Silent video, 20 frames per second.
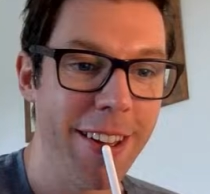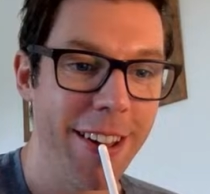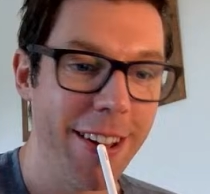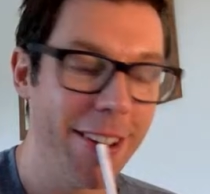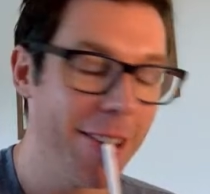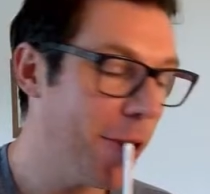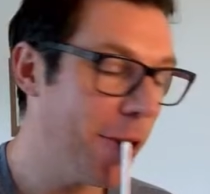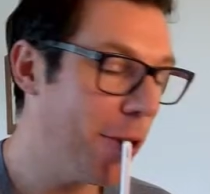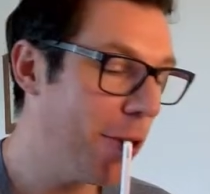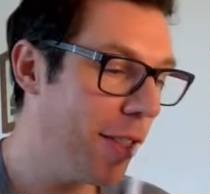
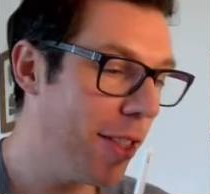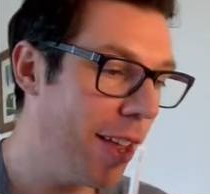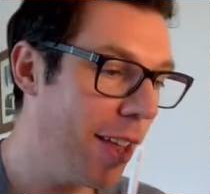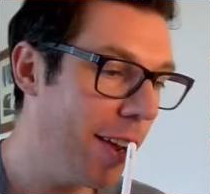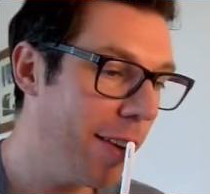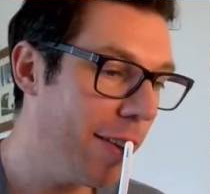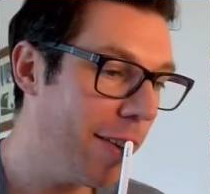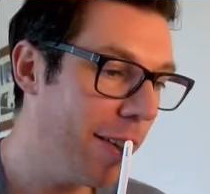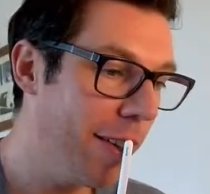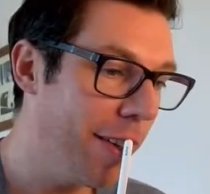It's a good
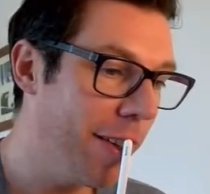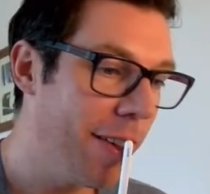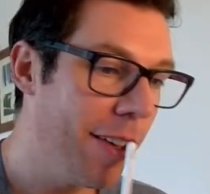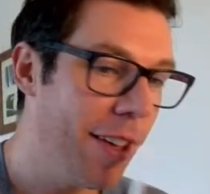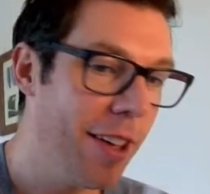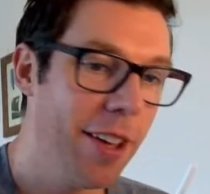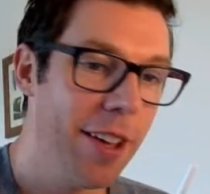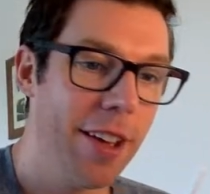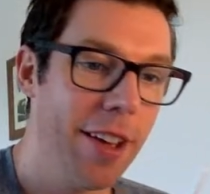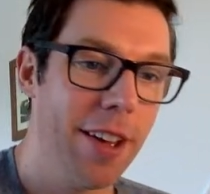thing to
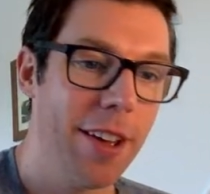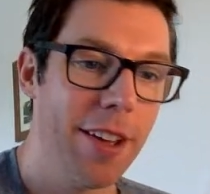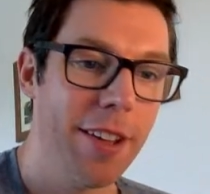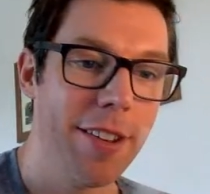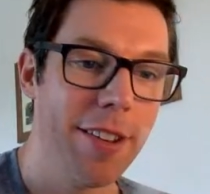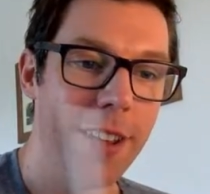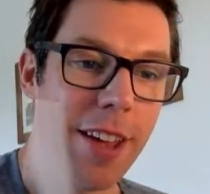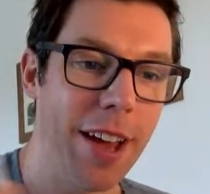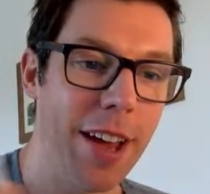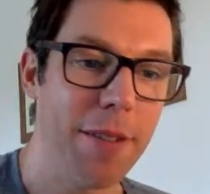
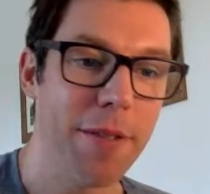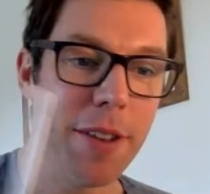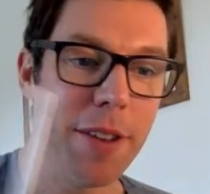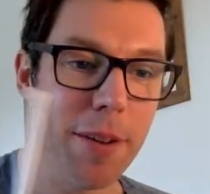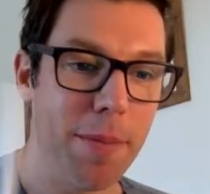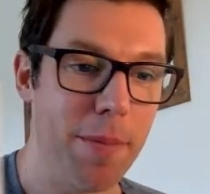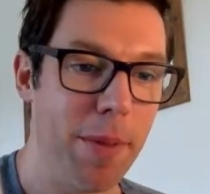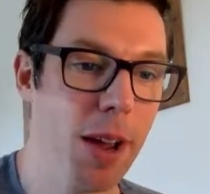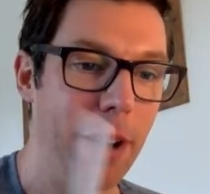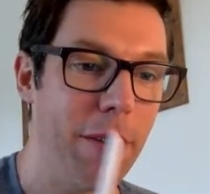have in the
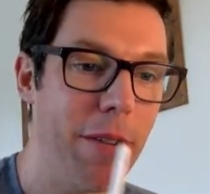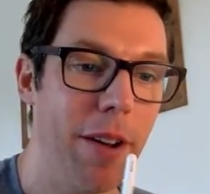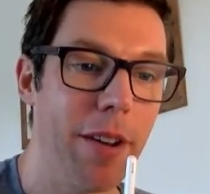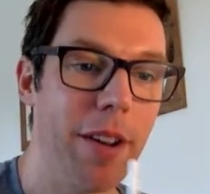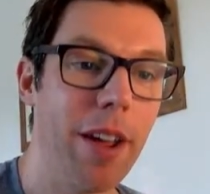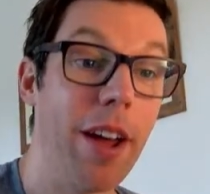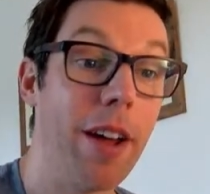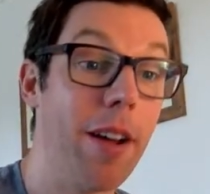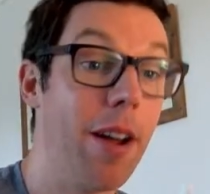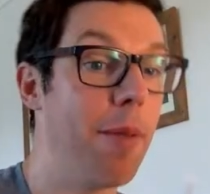background.
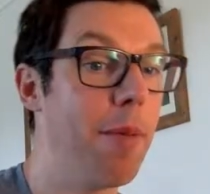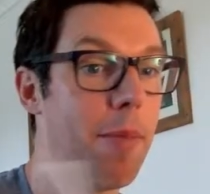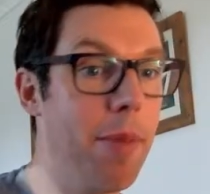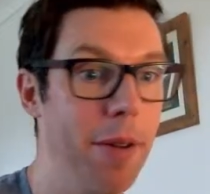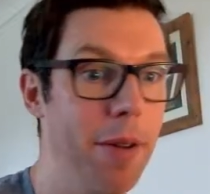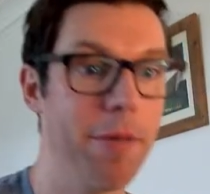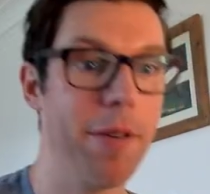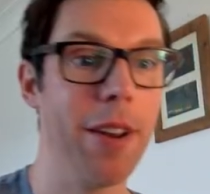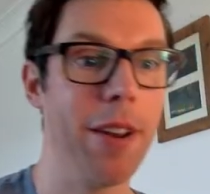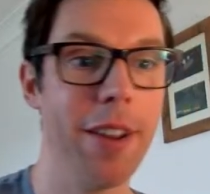I'm a
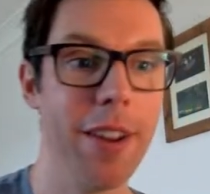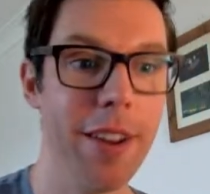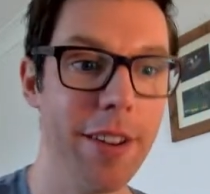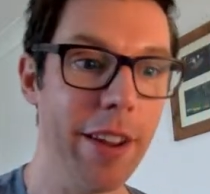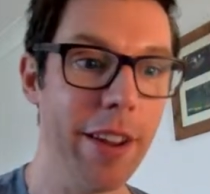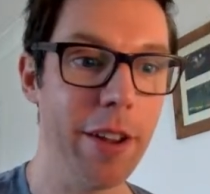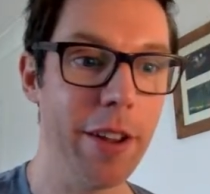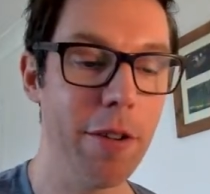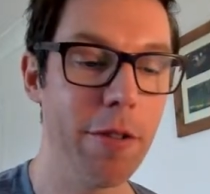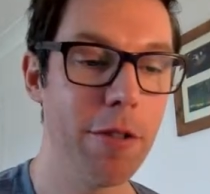big fan of these
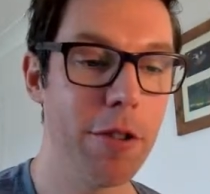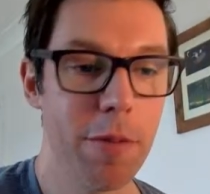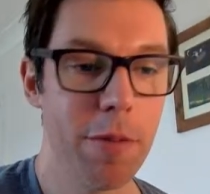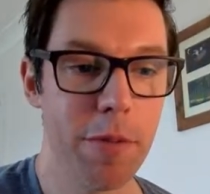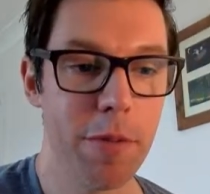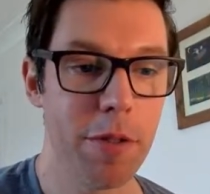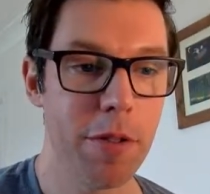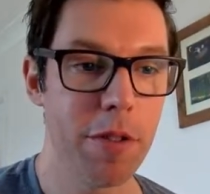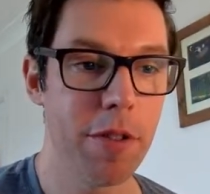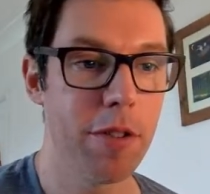like YouTube
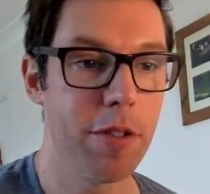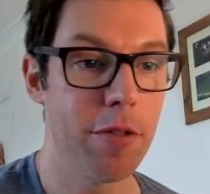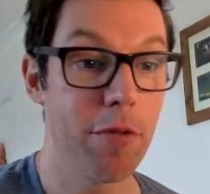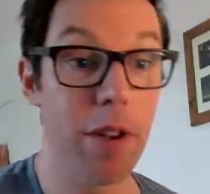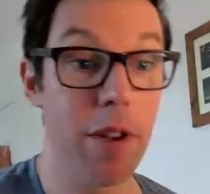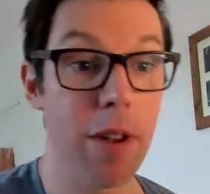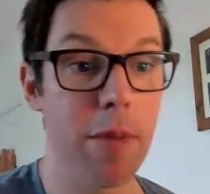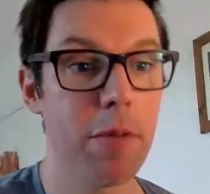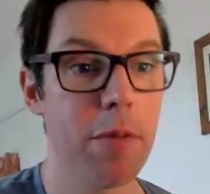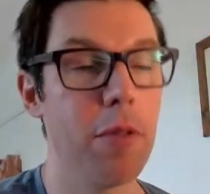
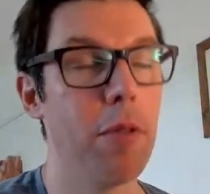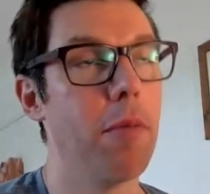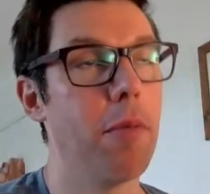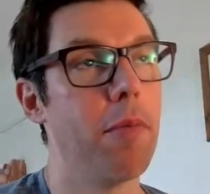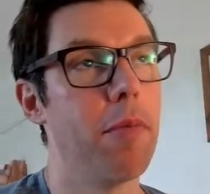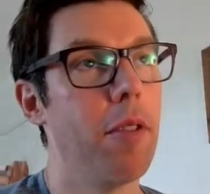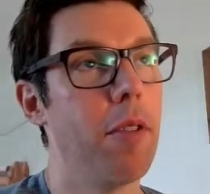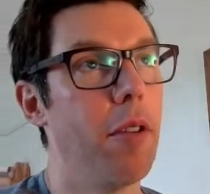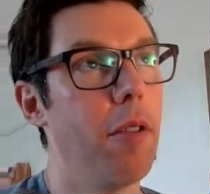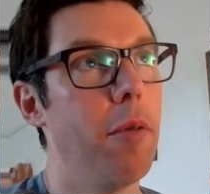streams, or
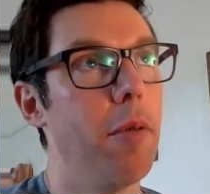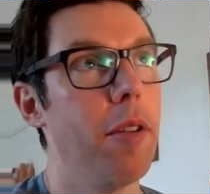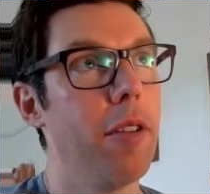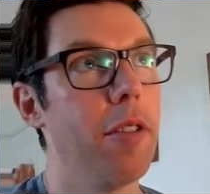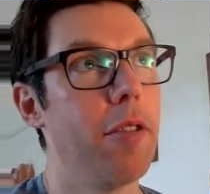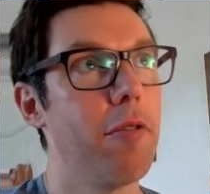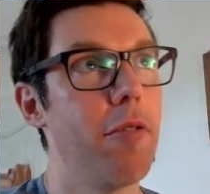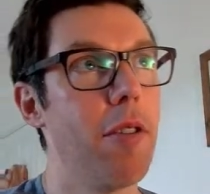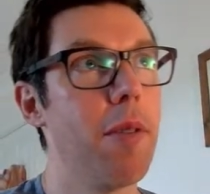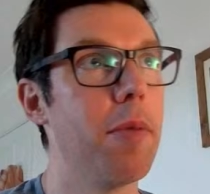not always
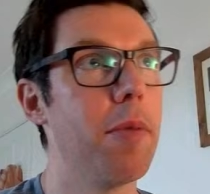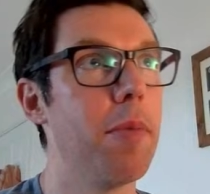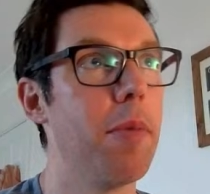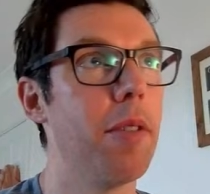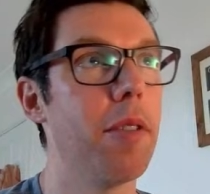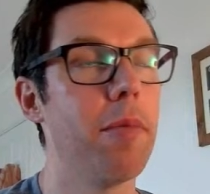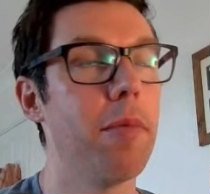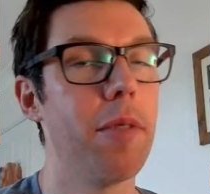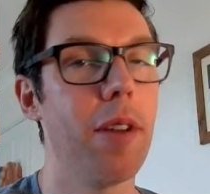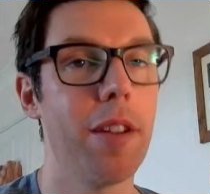streams, but
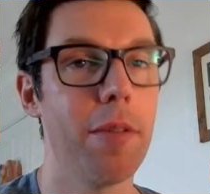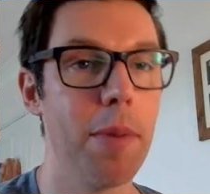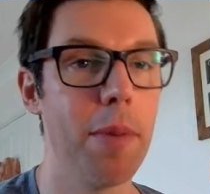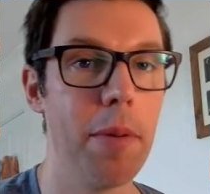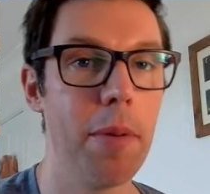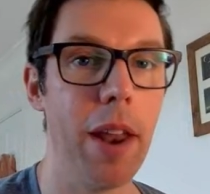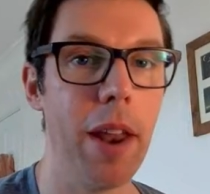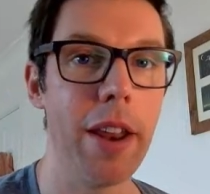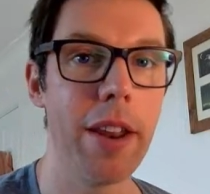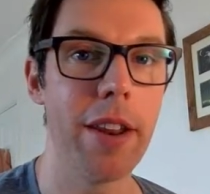sometimes
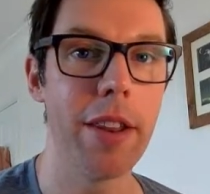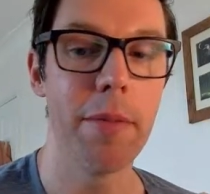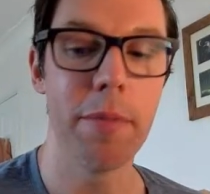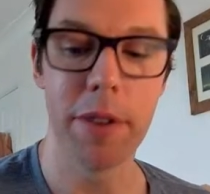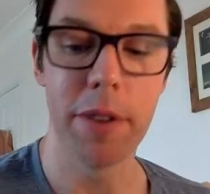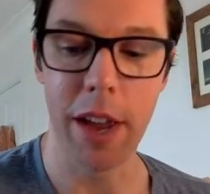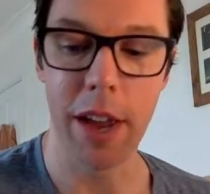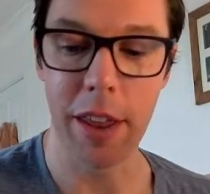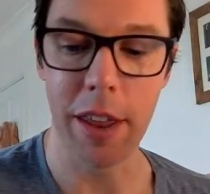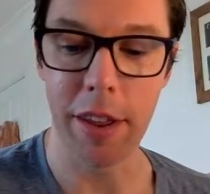people edit them
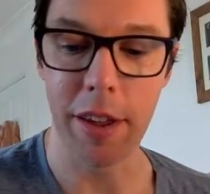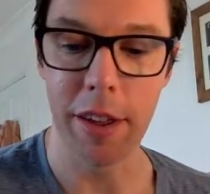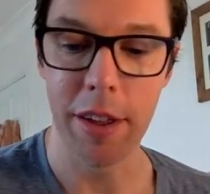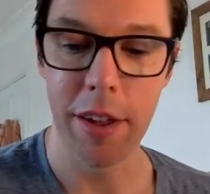together,